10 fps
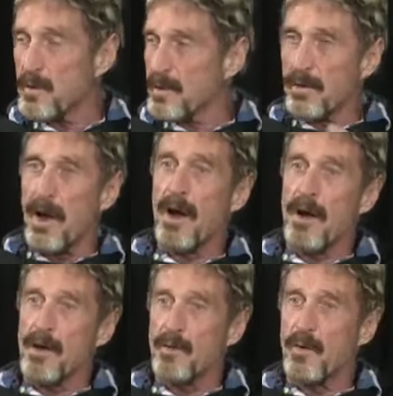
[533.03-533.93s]
So when you
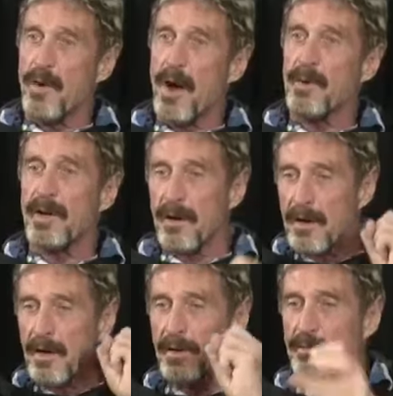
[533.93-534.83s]
log on to
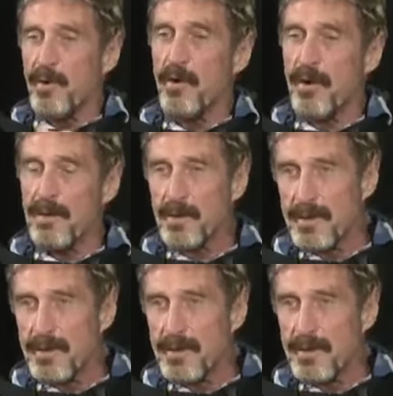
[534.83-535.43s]
Obamacare, the programs